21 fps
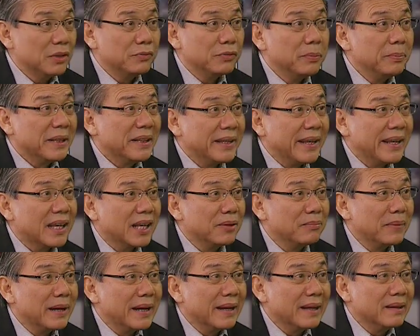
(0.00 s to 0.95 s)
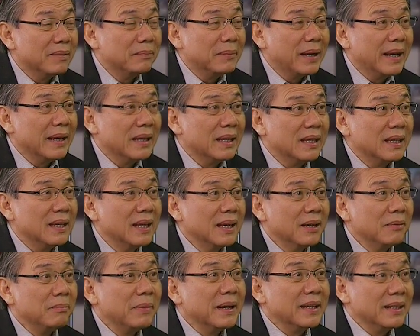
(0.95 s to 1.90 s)
will be taken by
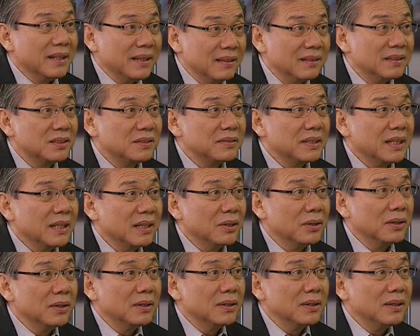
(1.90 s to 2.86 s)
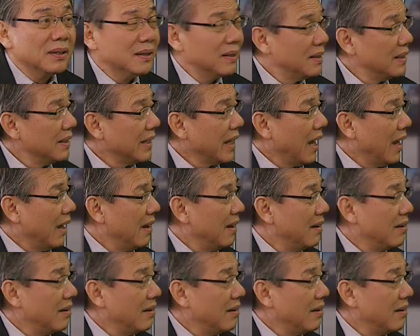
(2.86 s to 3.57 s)
the industry. No, yeah.